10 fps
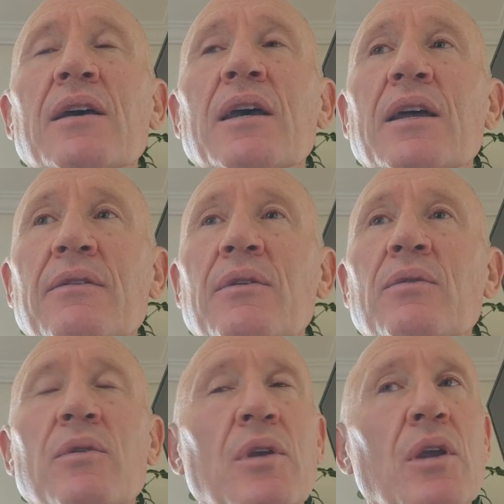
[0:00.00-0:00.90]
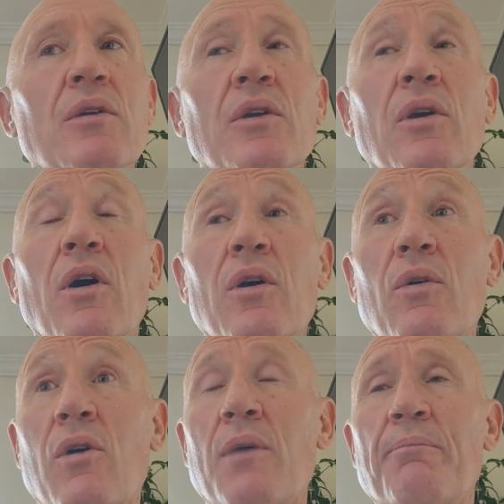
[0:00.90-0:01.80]
it got
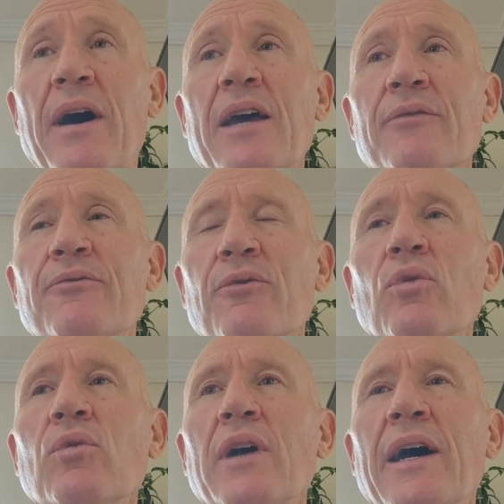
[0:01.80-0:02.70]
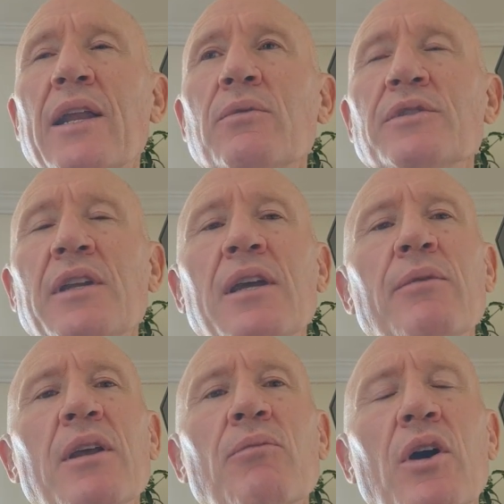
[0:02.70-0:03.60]
quite painful and it was
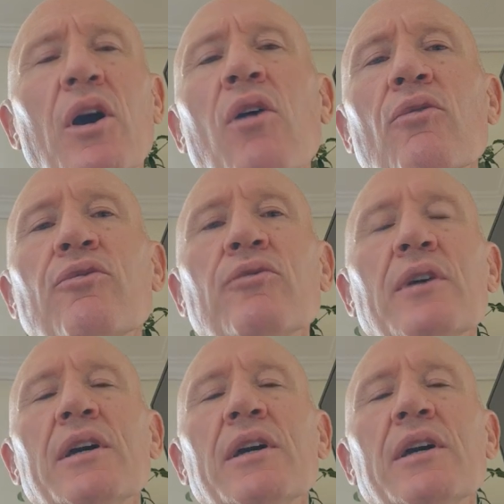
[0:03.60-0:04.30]
inhibiting my golf.